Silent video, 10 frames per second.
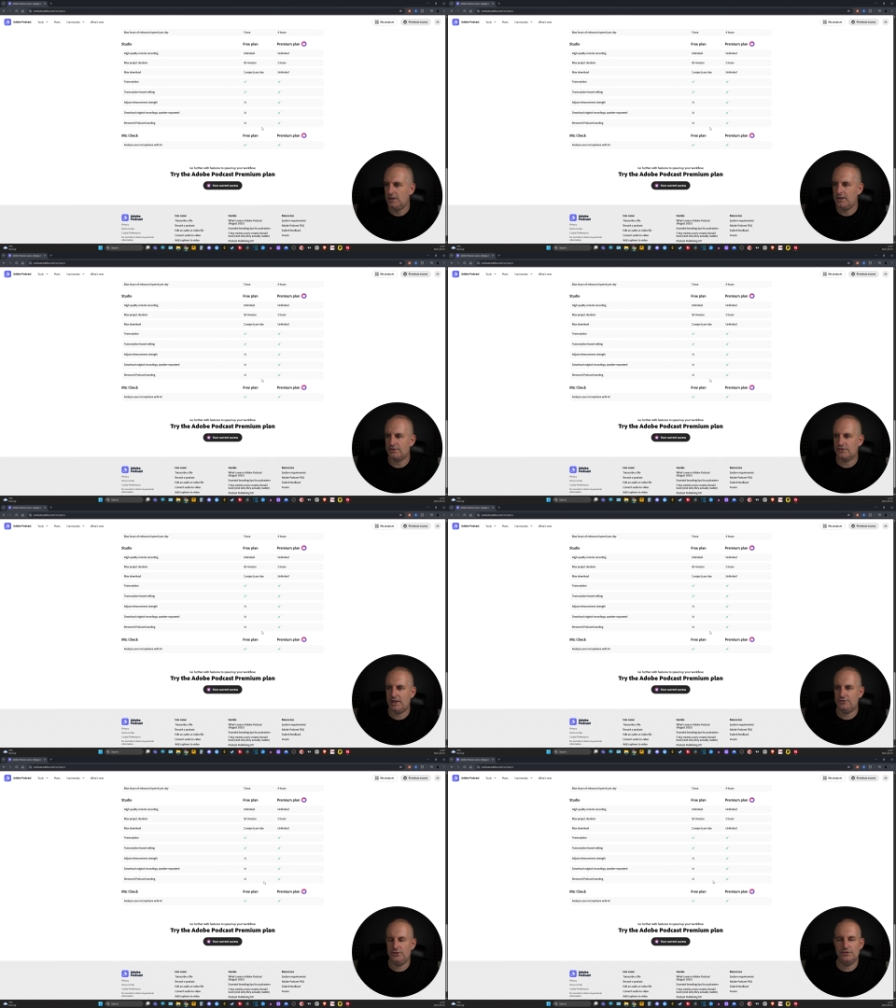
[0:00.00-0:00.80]
And that's,
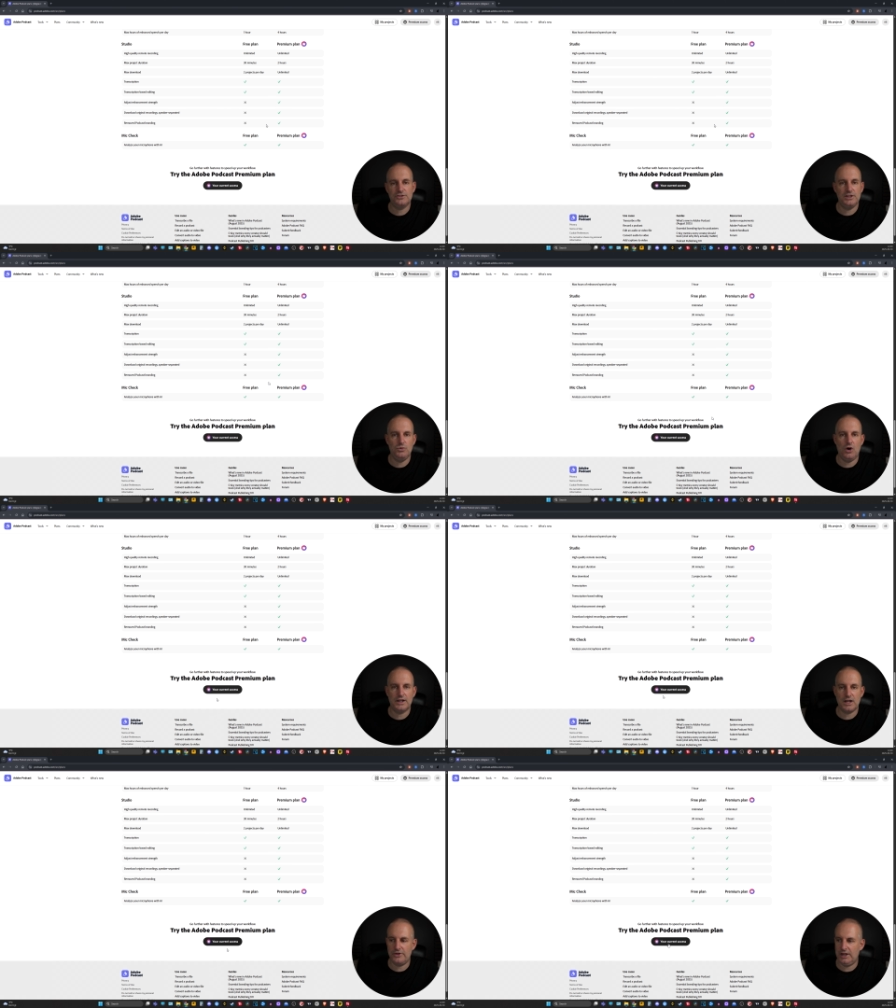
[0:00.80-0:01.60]
as you can see, what
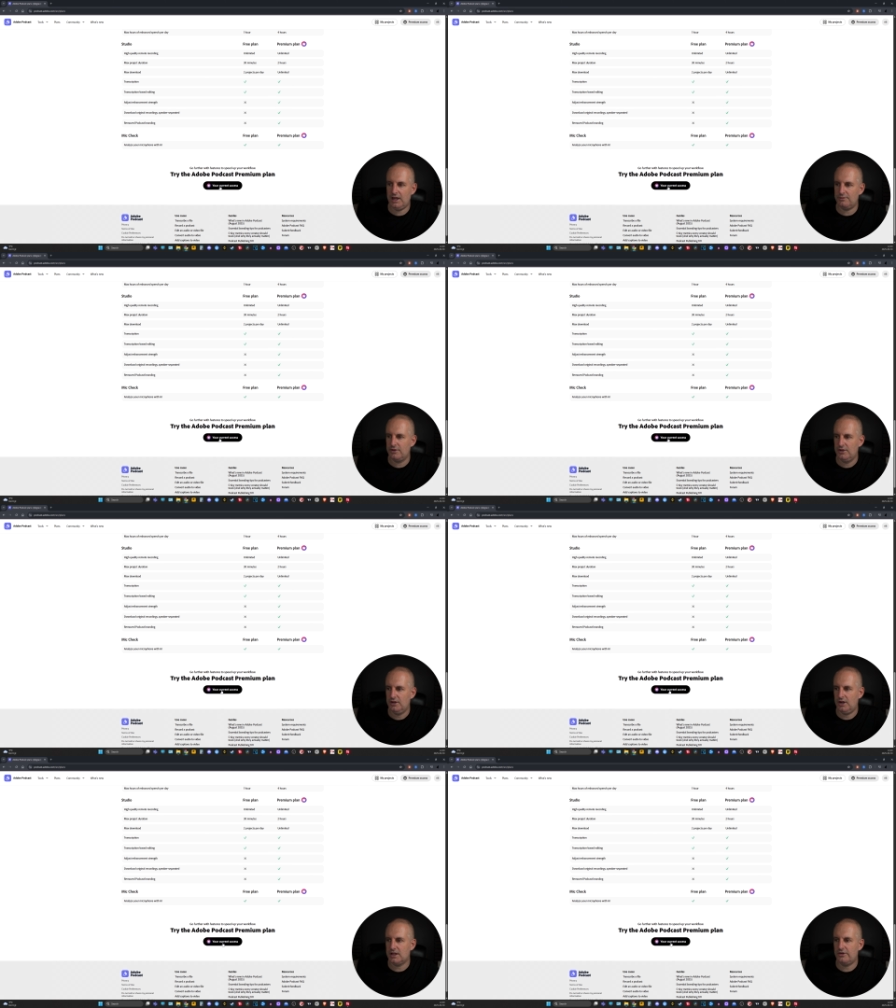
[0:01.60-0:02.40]
I currently have.
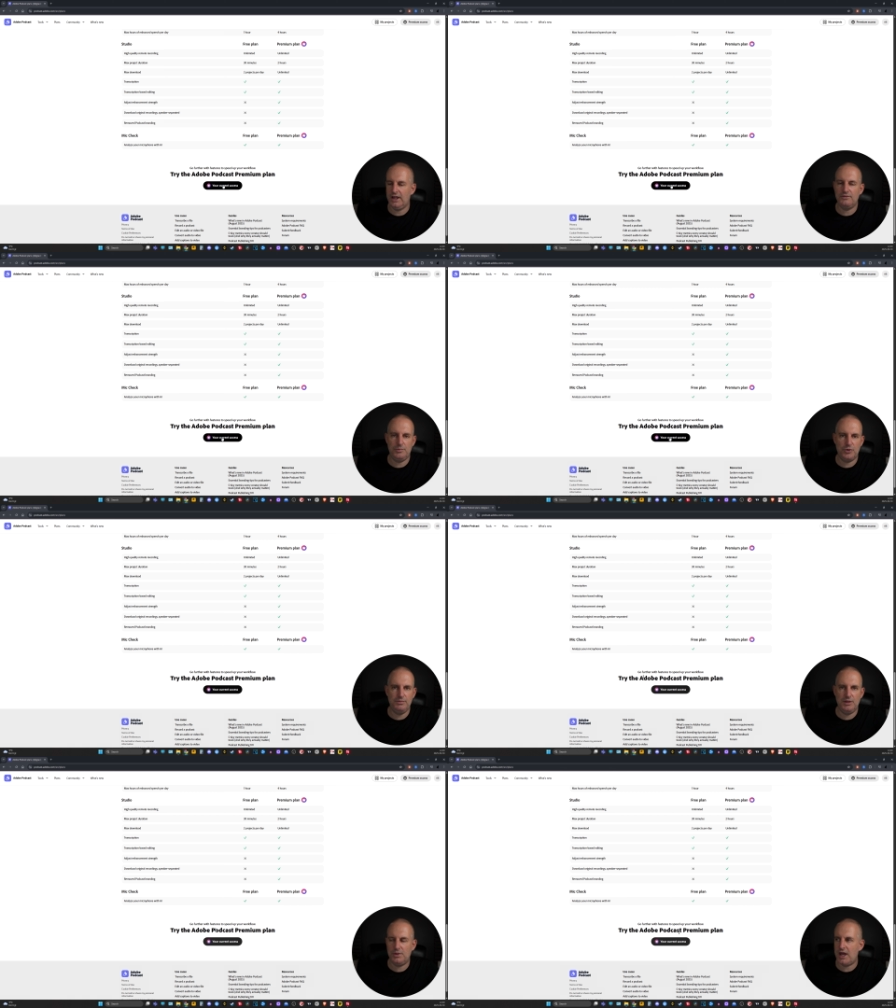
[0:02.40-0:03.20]
I currently have the
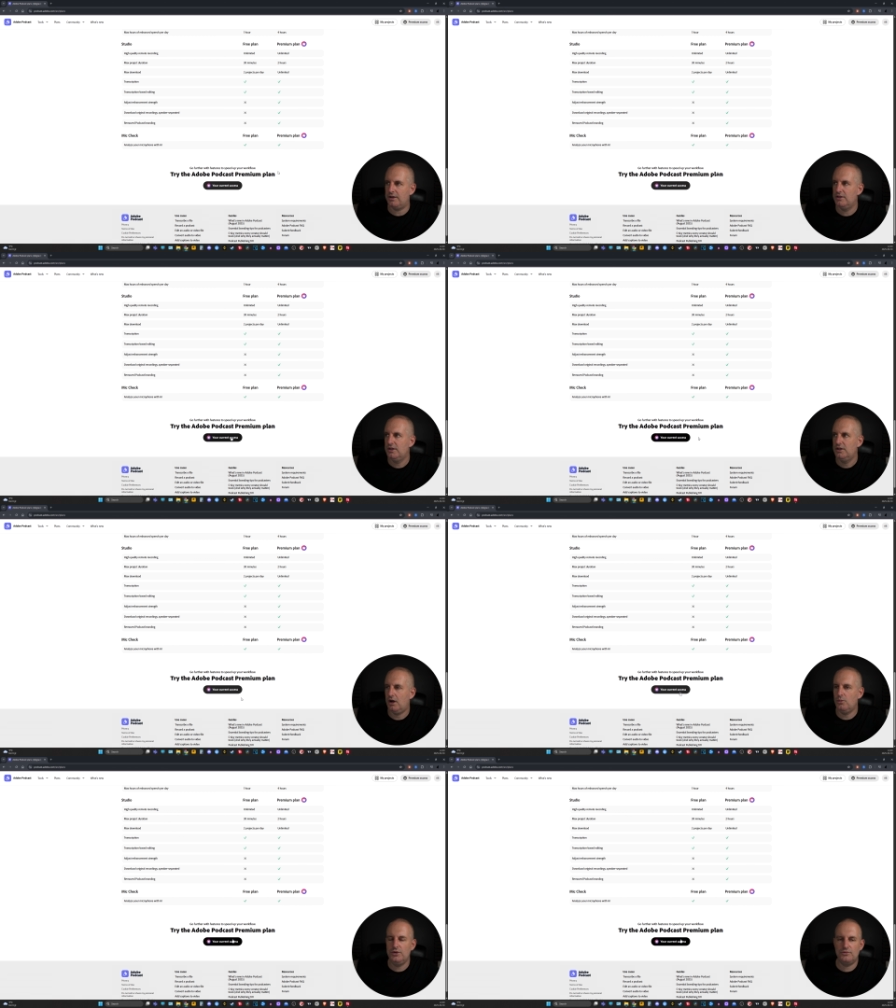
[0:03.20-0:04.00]
premium plan.
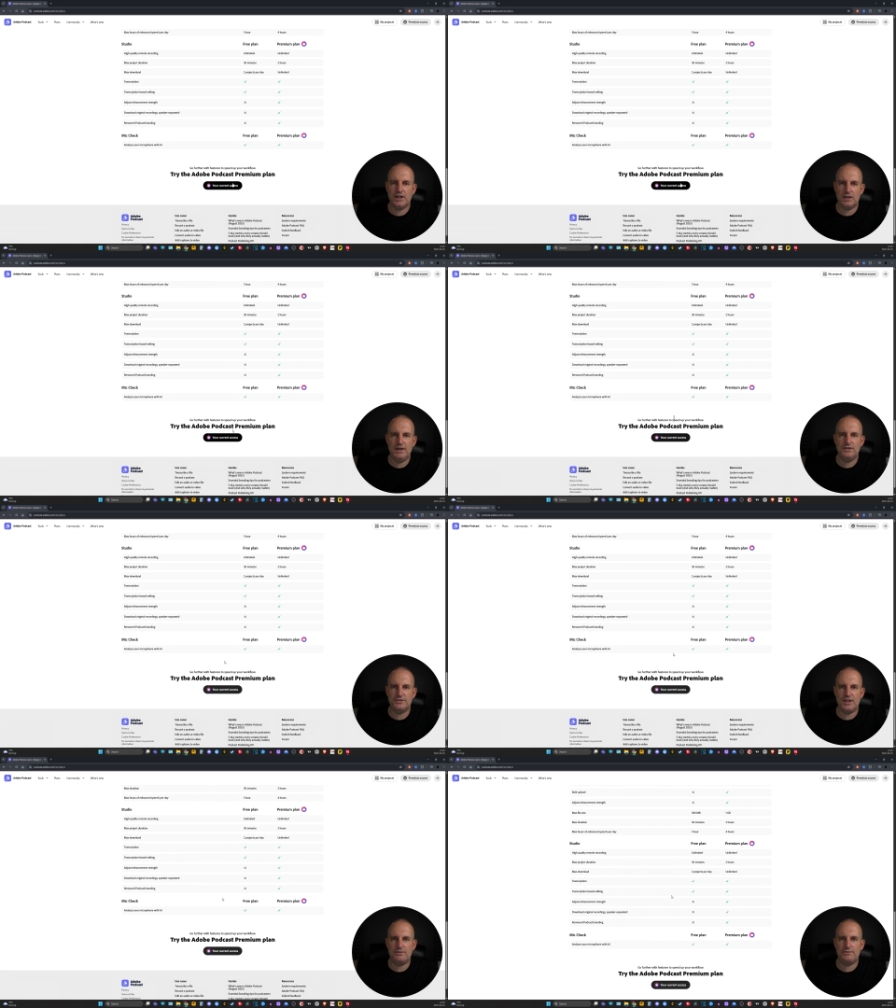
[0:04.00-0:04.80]
I wouldn't recommend
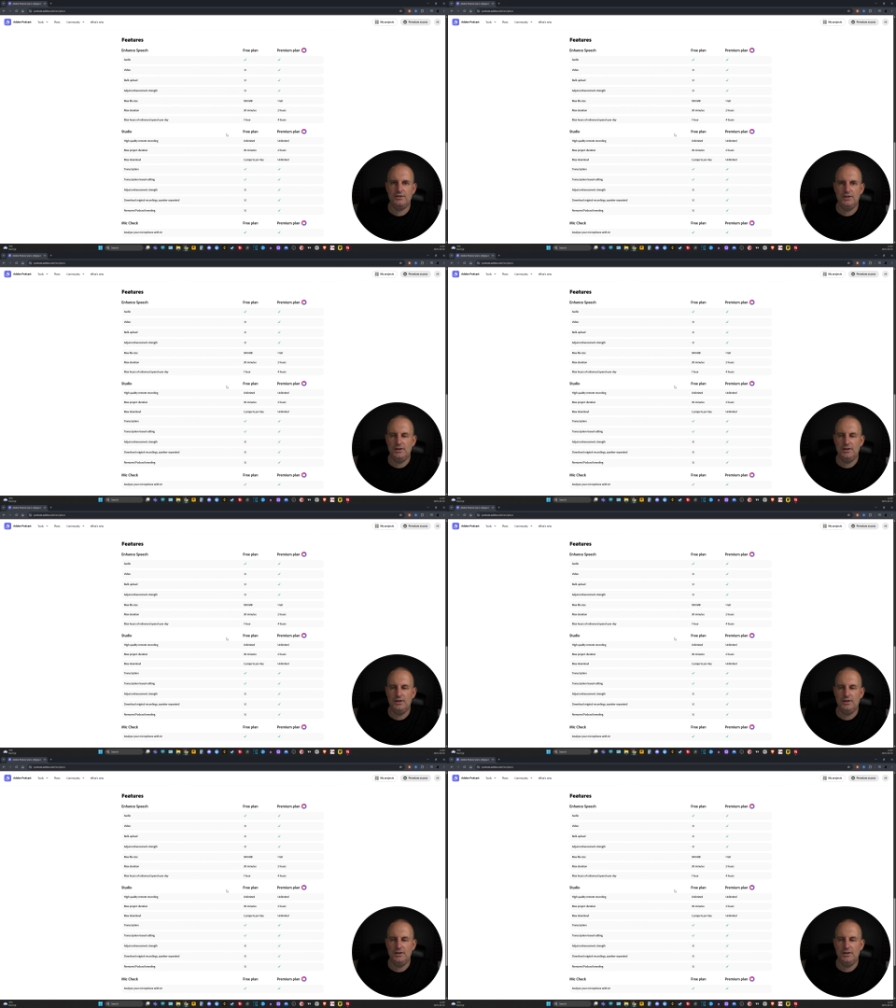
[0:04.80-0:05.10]
stuff.